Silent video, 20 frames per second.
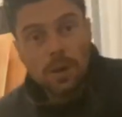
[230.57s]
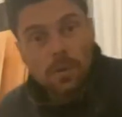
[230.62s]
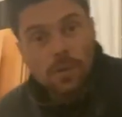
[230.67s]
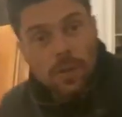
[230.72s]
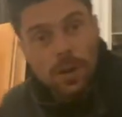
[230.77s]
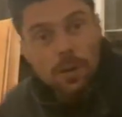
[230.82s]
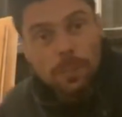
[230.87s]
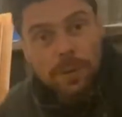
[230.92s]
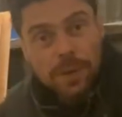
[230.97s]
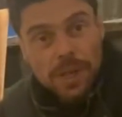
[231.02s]

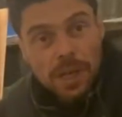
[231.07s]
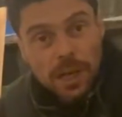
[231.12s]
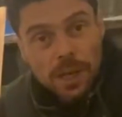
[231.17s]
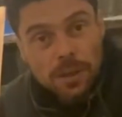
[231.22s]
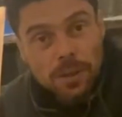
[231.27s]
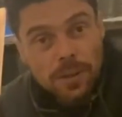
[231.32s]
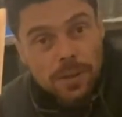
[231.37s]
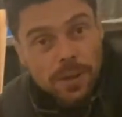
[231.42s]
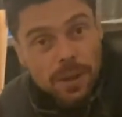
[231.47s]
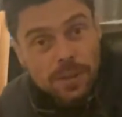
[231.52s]
there we go,
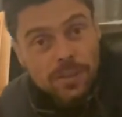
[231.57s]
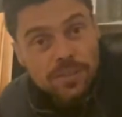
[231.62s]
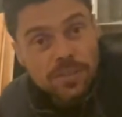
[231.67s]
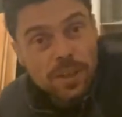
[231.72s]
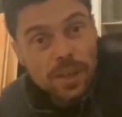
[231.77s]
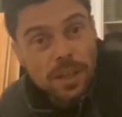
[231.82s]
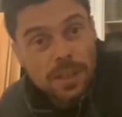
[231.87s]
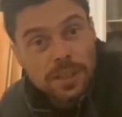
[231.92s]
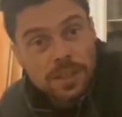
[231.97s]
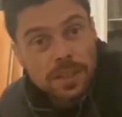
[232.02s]
that's
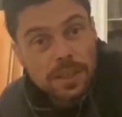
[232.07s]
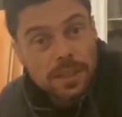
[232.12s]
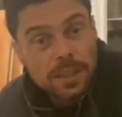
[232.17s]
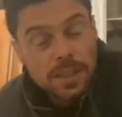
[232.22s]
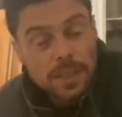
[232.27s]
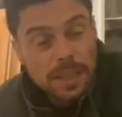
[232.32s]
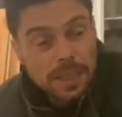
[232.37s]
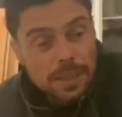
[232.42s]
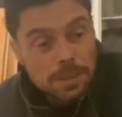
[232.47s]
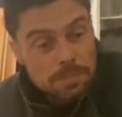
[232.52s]
done.
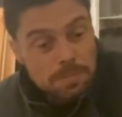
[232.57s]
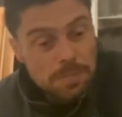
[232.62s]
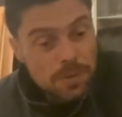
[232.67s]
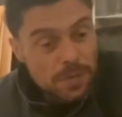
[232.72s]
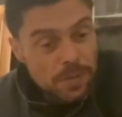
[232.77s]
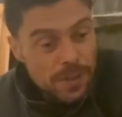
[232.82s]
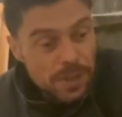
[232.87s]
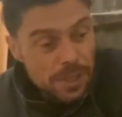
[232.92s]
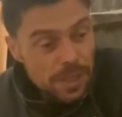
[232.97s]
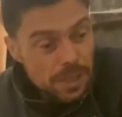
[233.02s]

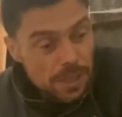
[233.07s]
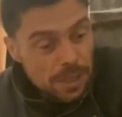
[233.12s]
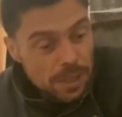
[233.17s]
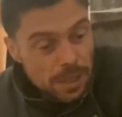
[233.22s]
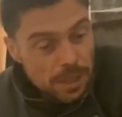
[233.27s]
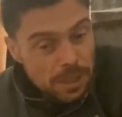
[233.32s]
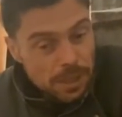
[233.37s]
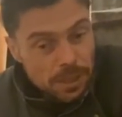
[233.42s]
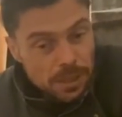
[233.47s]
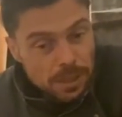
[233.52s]
The
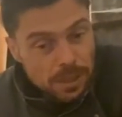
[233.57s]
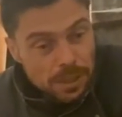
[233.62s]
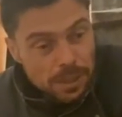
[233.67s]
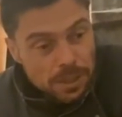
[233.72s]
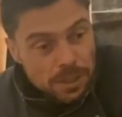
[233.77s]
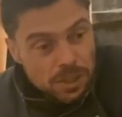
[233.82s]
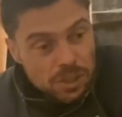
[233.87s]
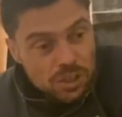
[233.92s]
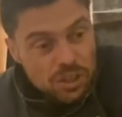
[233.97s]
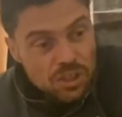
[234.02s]

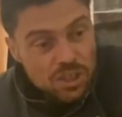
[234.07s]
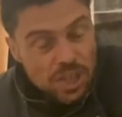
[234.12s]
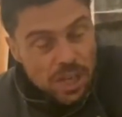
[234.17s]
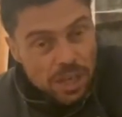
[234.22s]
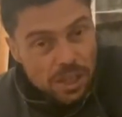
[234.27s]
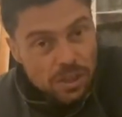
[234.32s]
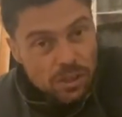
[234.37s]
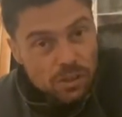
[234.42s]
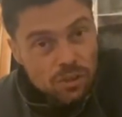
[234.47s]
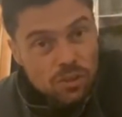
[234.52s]

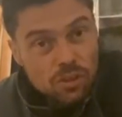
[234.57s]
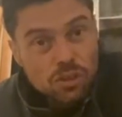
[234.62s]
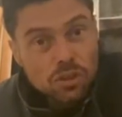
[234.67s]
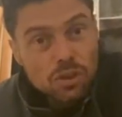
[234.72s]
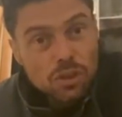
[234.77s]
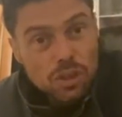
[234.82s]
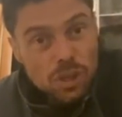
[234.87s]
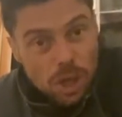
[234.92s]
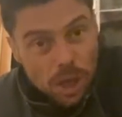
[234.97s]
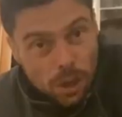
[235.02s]
second
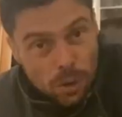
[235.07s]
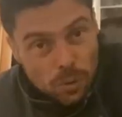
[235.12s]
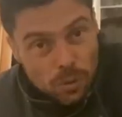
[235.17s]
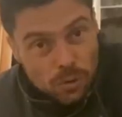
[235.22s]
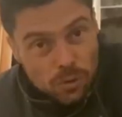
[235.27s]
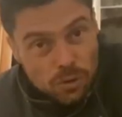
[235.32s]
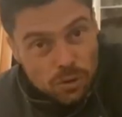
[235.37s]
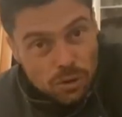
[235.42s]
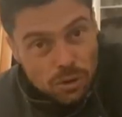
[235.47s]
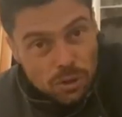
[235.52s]

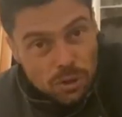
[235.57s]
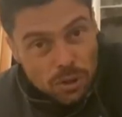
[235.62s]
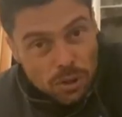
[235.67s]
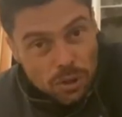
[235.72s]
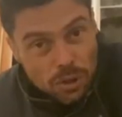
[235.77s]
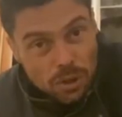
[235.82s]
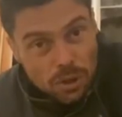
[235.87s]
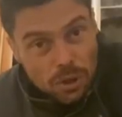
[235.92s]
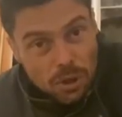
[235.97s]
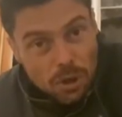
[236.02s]
coat
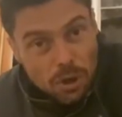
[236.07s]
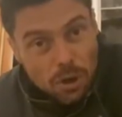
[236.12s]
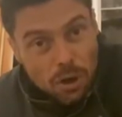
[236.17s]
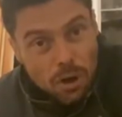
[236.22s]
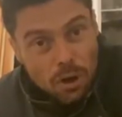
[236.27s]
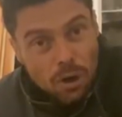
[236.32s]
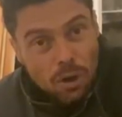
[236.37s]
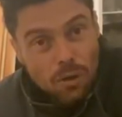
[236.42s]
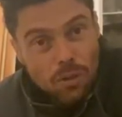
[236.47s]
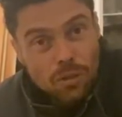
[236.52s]

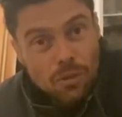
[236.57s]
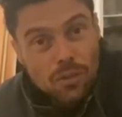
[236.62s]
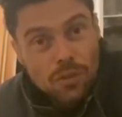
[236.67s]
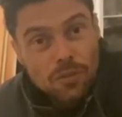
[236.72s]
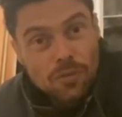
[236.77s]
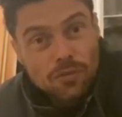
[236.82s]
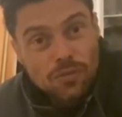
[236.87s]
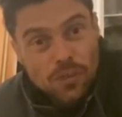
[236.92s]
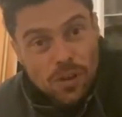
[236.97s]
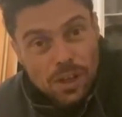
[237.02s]
on the
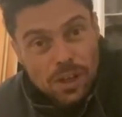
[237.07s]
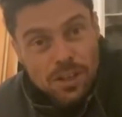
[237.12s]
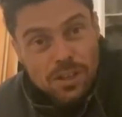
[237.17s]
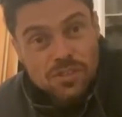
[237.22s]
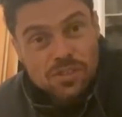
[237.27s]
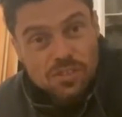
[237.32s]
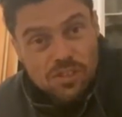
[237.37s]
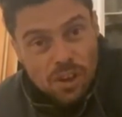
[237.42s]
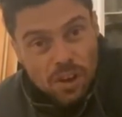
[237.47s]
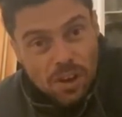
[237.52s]

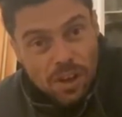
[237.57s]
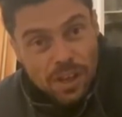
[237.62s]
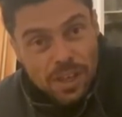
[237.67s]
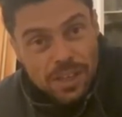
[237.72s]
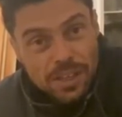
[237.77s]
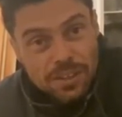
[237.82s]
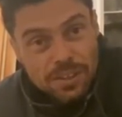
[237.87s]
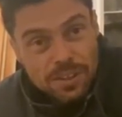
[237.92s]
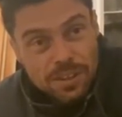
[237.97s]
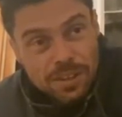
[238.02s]
first
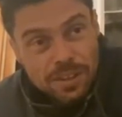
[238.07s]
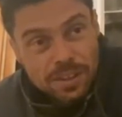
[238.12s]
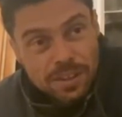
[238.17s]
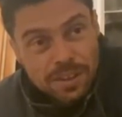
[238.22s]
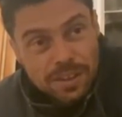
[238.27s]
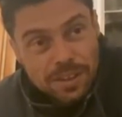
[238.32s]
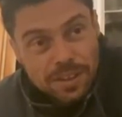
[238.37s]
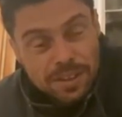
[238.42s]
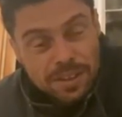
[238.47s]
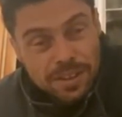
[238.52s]
side,
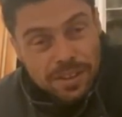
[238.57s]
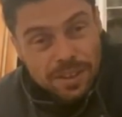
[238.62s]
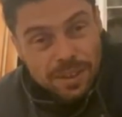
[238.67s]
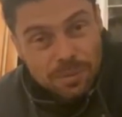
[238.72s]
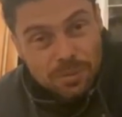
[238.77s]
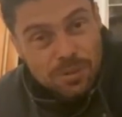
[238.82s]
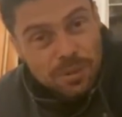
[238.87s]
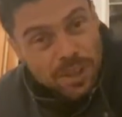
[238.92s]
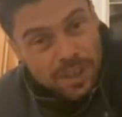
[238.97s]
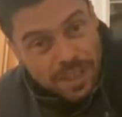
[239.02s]
I'm
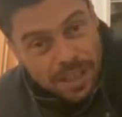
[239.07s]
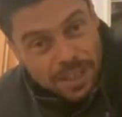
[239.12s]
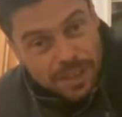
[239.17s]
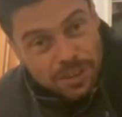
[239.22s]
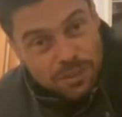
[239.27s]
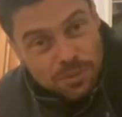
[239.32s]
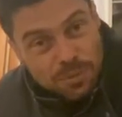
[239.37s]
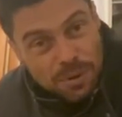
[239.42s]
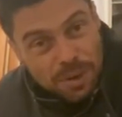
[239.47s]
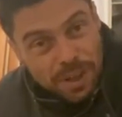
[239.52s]
trying to get
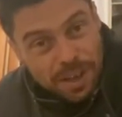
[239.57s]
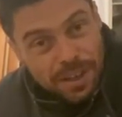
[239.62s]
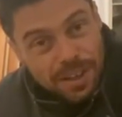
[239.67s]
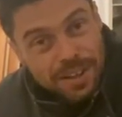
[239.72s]
this right,